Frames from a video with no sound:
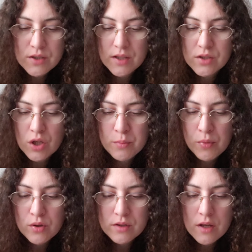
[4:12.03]

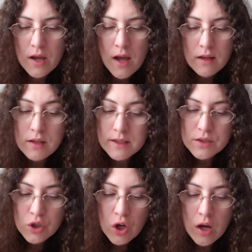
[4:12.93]
disciples,
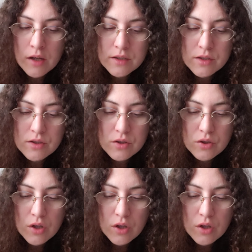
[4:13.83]
Let's cross